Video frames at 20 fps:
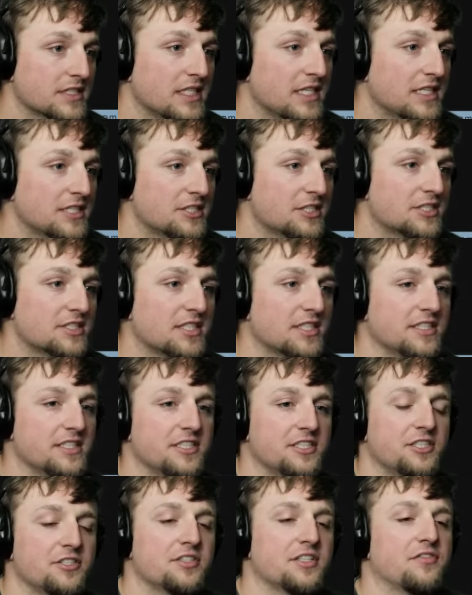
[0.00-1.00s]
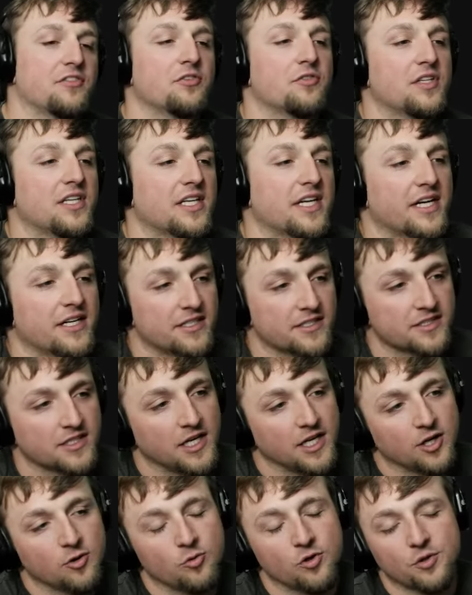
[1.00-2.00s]
Just skill issues if you need errors.
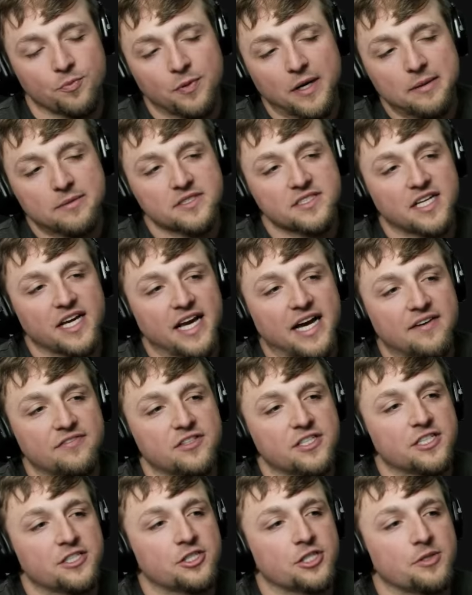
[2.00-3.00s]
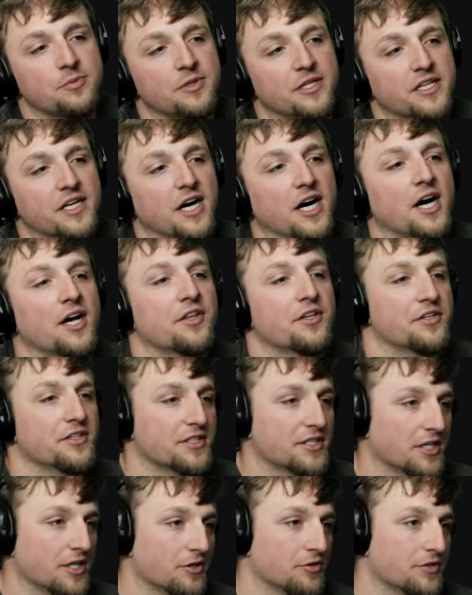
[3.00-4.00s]
Well, the problem is I have to interpret other
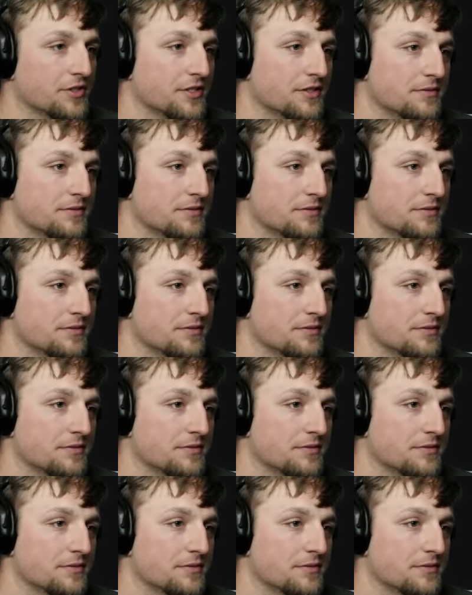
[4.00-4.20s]
code.